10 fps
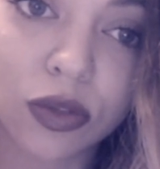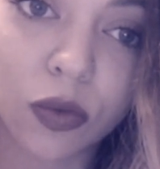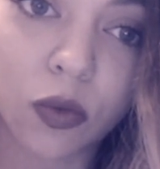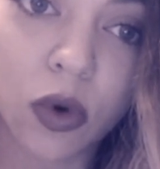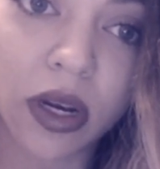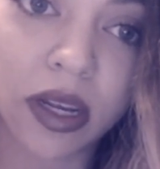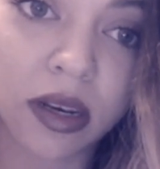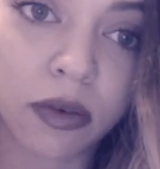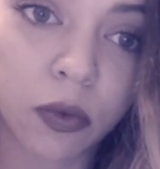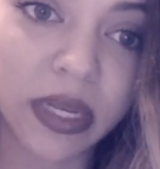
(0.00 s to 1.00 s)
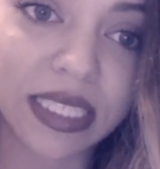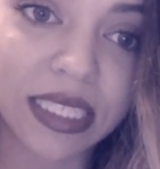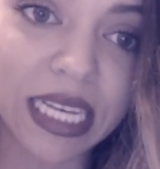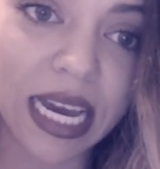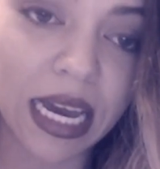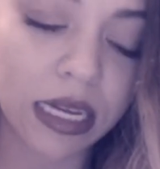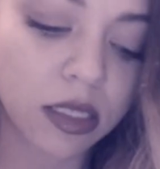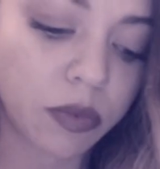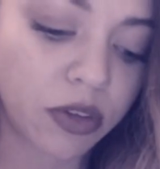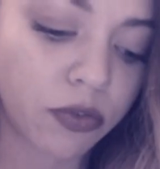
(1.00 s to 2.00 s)
one
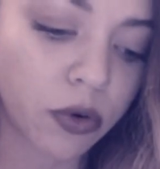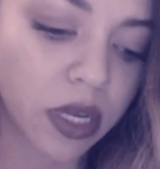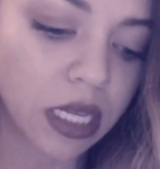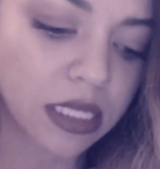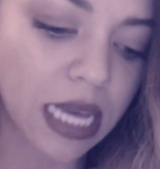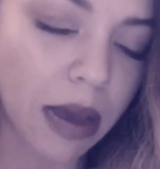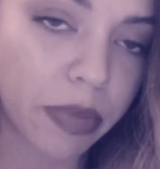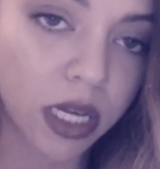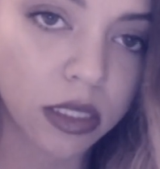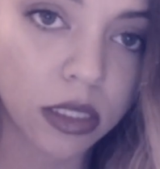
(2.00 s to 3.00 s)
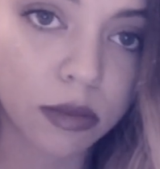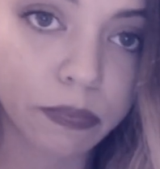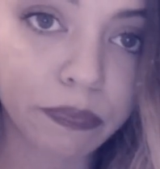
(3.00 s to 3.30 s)
withstand before this happens?